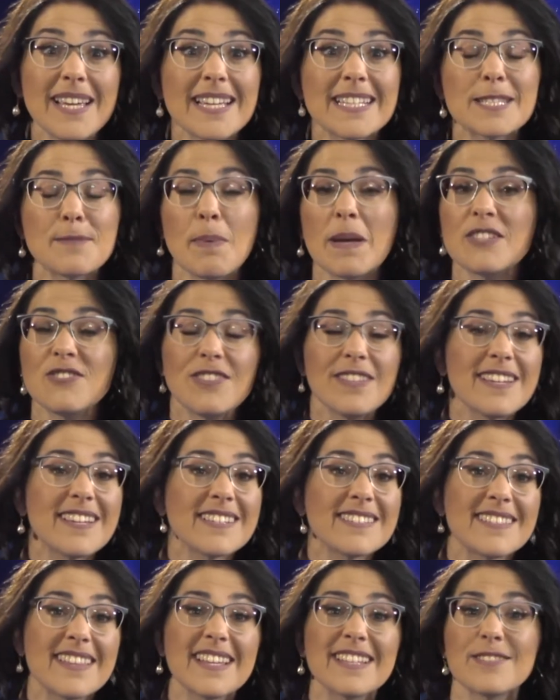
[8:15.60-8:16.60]
especially
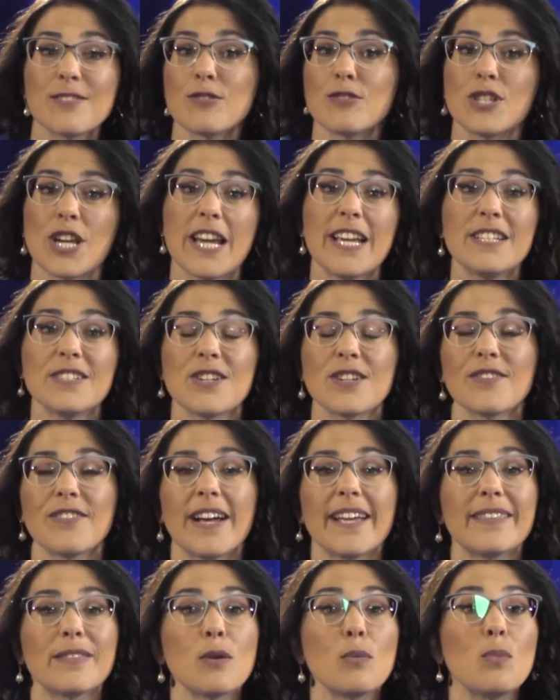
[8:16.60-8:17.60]
because things are changing,
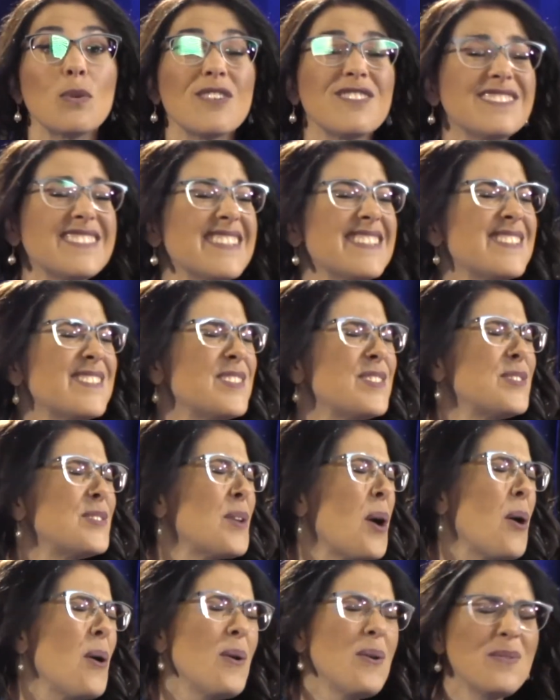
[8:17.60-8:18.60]
right? The world is
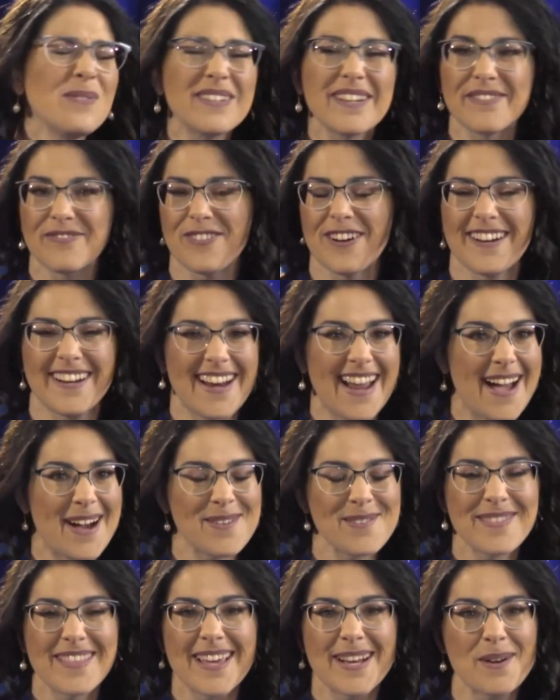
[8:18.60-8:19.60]
so different
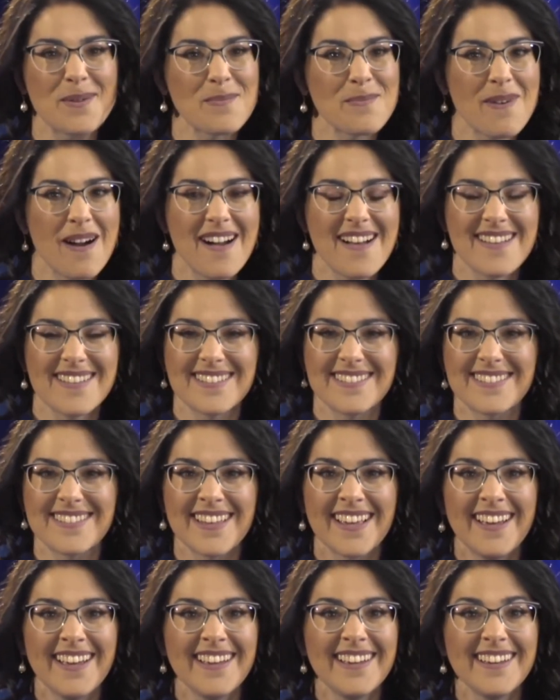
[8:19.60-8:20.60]
now than it was
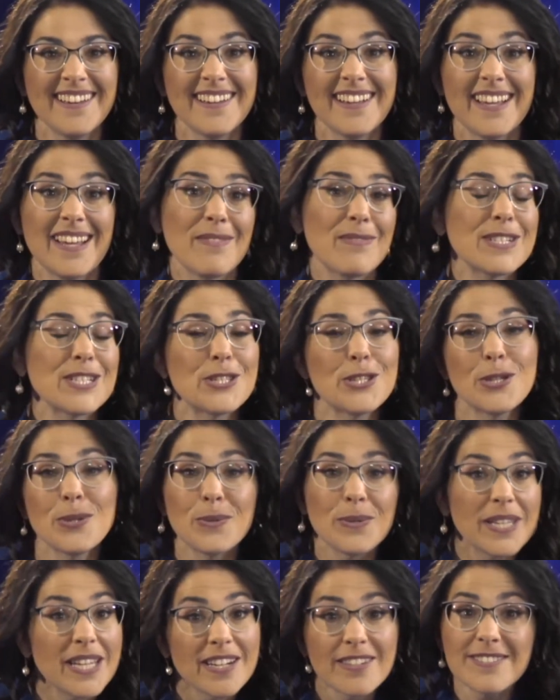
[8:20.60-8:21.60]
even 2
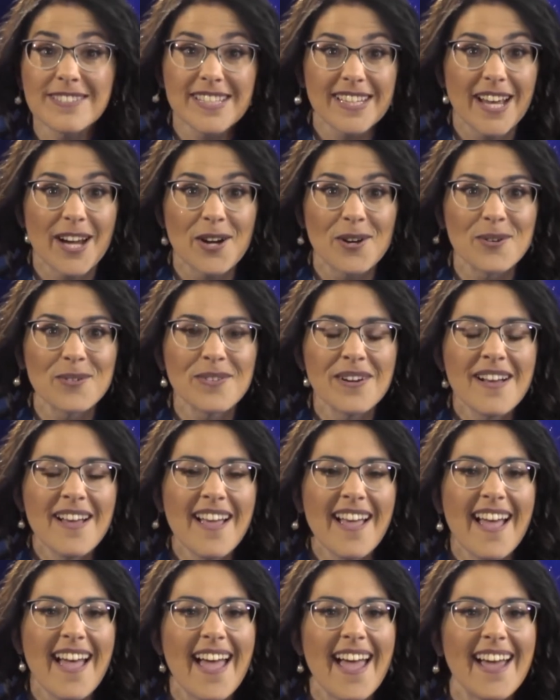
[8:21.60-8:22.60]
years ago.
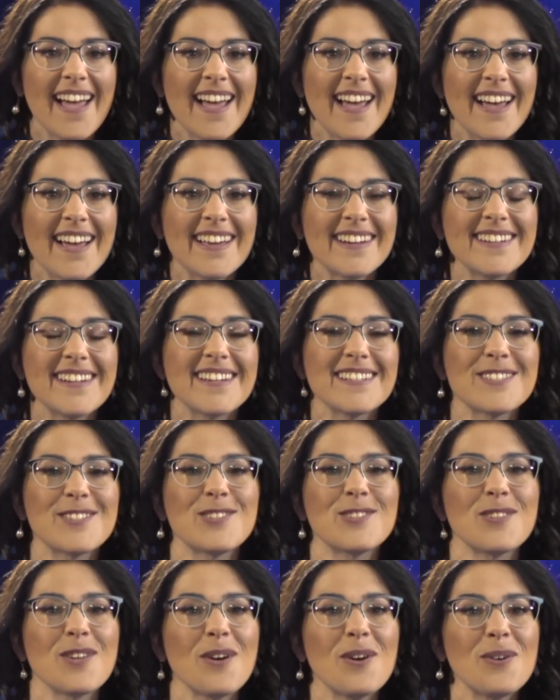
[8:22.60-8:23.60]
And
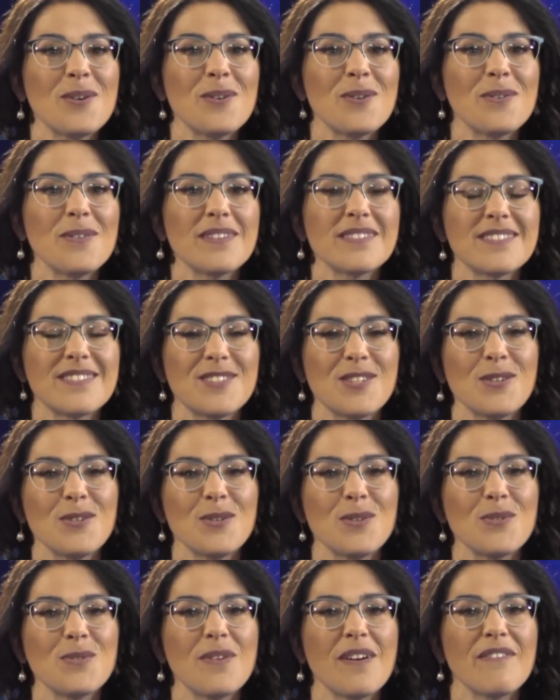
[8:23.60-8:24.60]
so
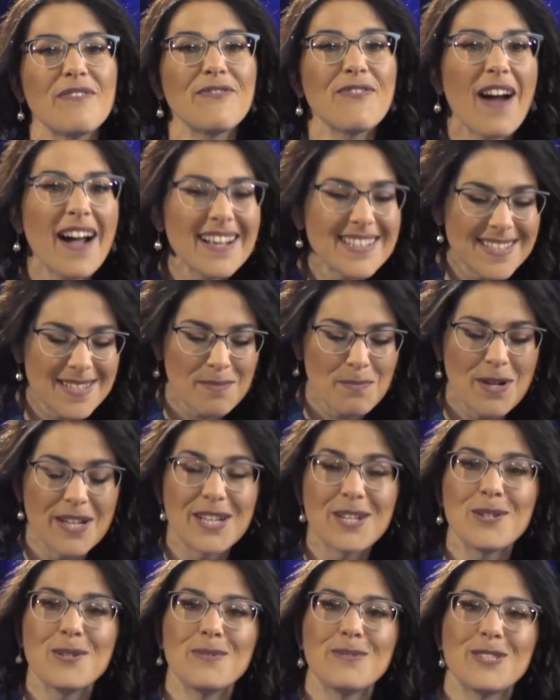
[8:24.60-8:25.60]
to find
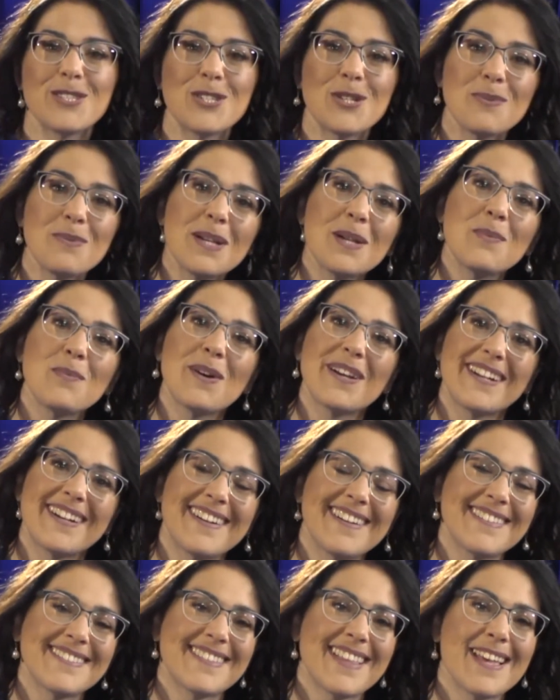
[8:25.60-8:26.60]
someone who's doing what it
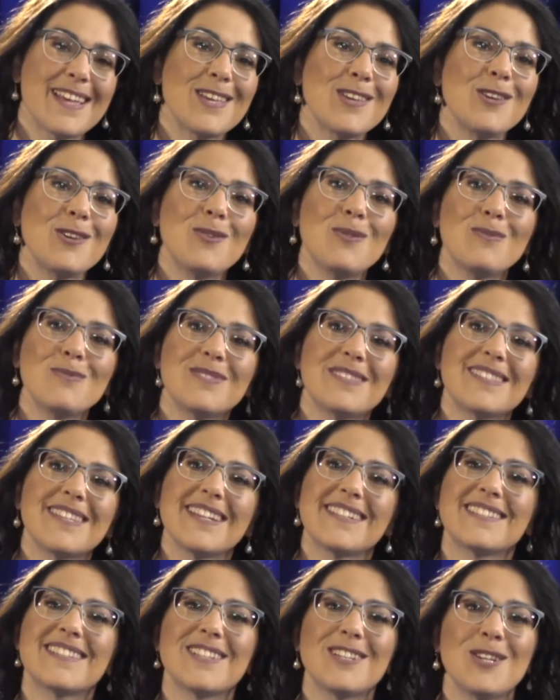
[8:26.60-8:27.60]
is that you
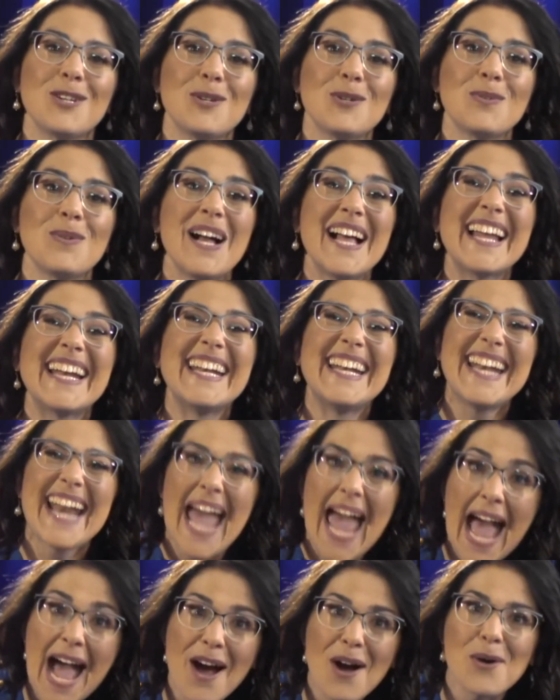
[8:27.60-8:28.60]
seek to do
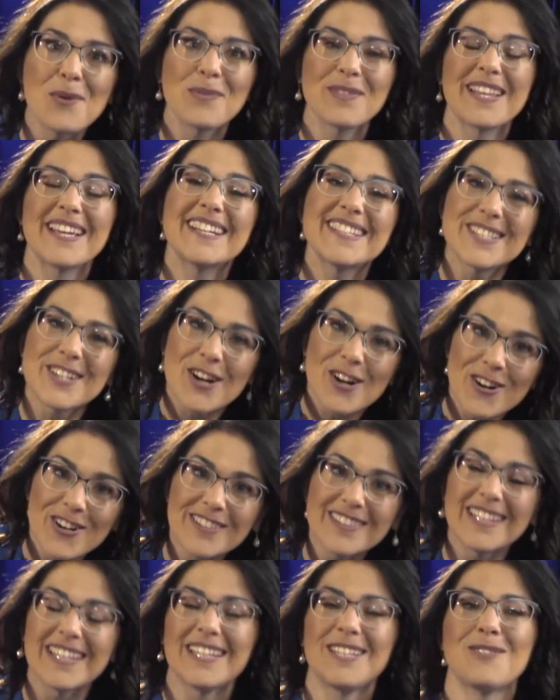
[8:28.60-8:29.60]
now, that is
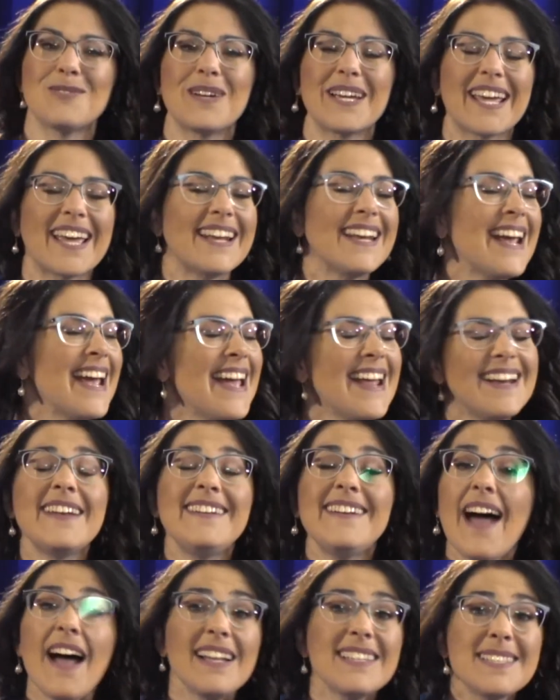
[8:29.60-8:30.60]
currently doing it,
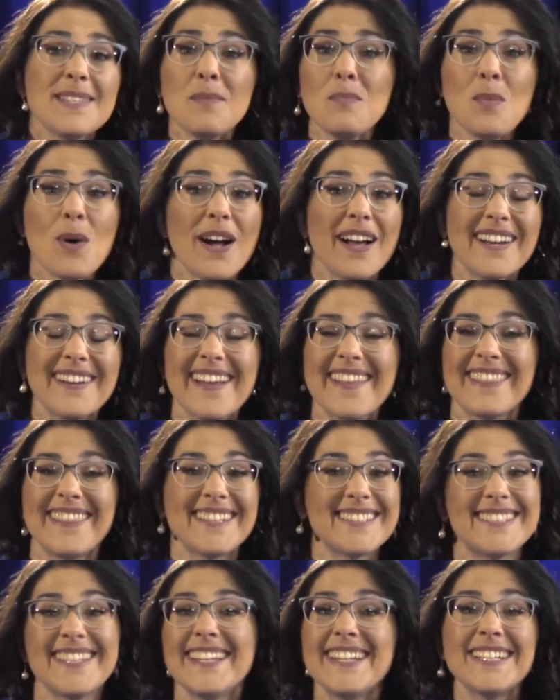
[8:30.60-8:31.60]
not someone
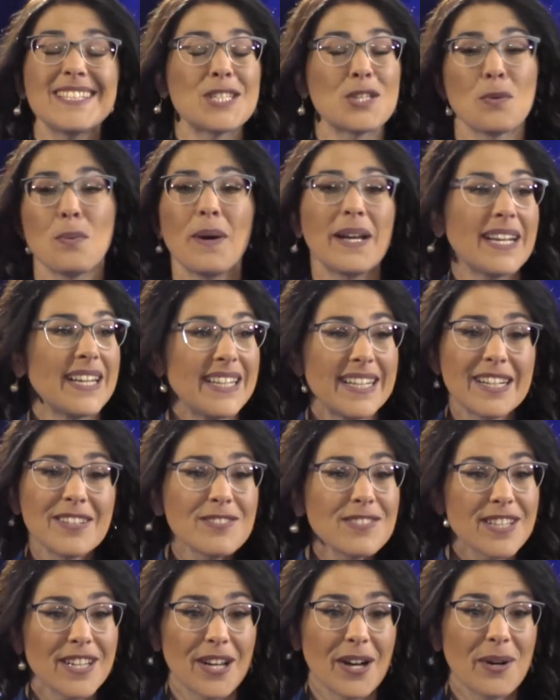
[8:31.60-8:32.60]
that did it 20
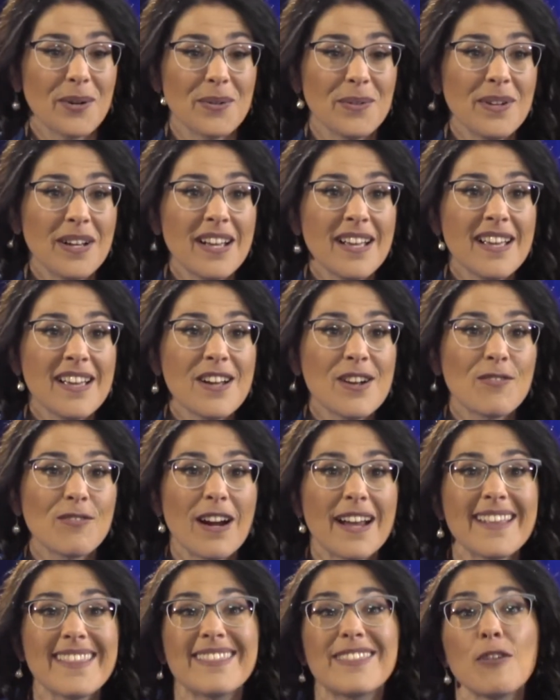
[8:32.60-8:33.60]
years ago,
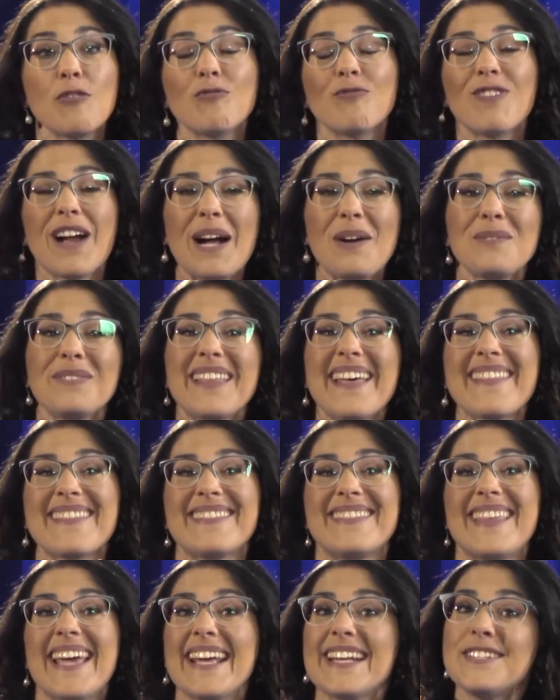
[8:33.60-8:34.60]
right? The route
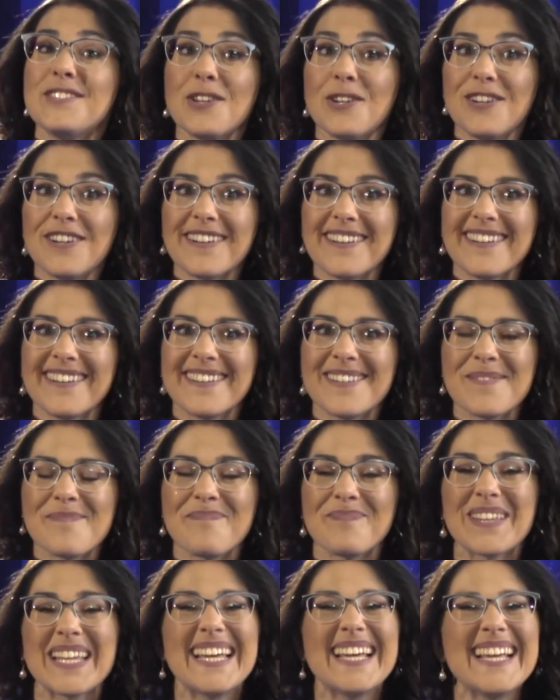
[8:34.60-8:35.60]
that they took
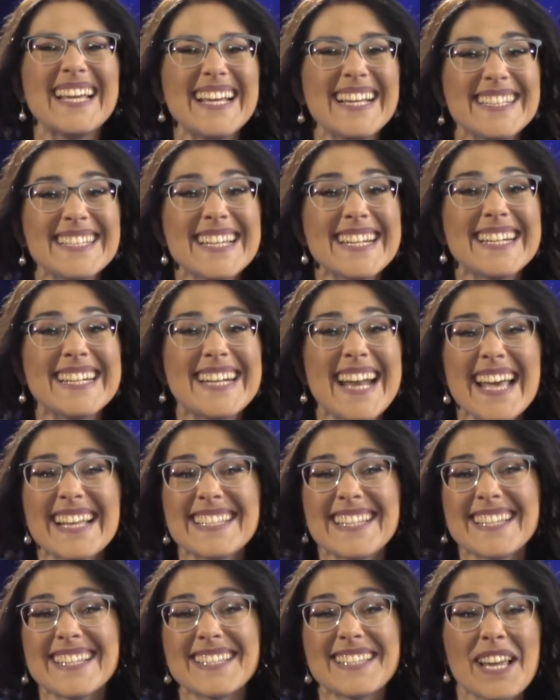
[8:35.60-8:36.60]
isn't
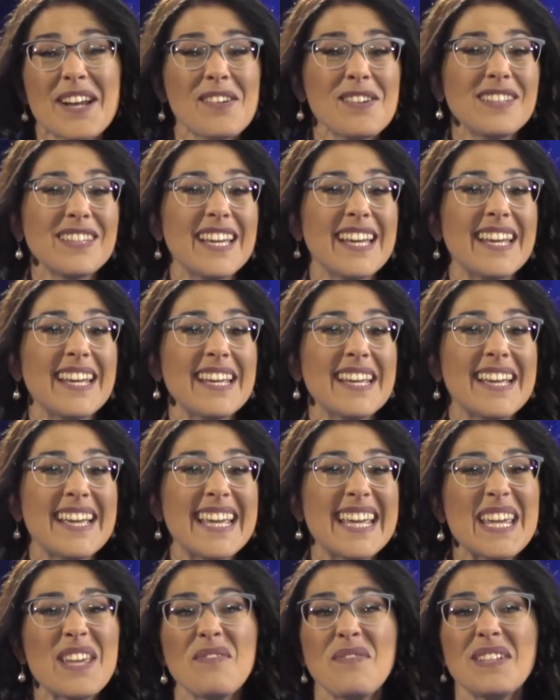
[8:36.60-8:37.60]
necessarily
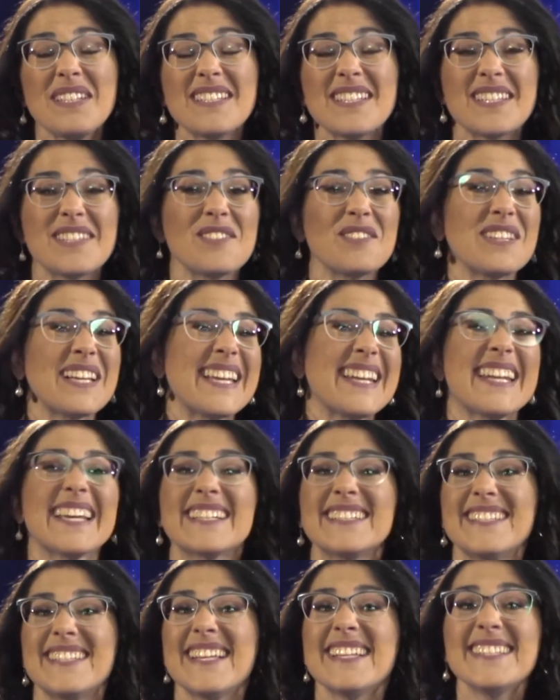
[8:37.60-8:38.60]
even still in
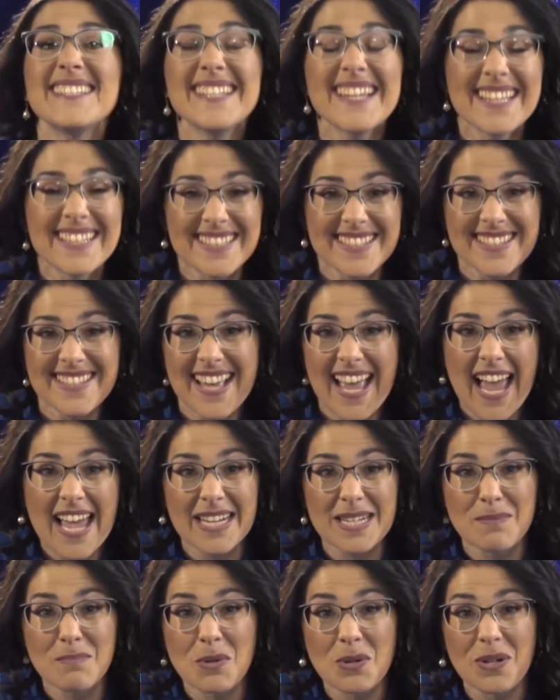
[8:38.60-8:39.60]
existence
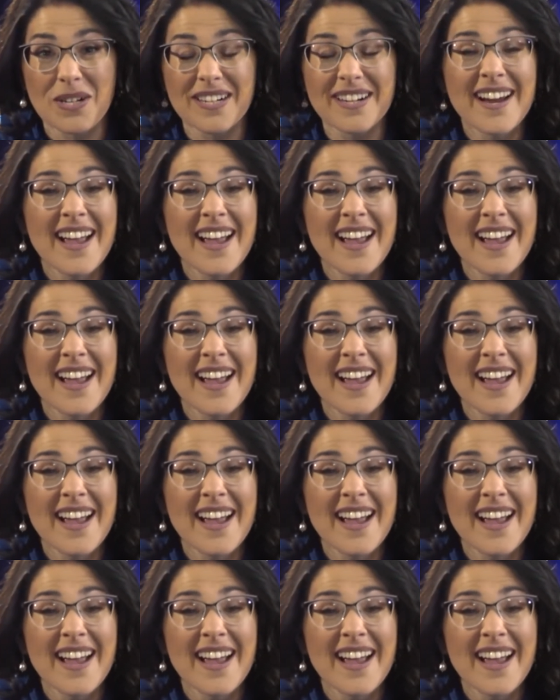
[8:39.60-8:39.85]
anymore.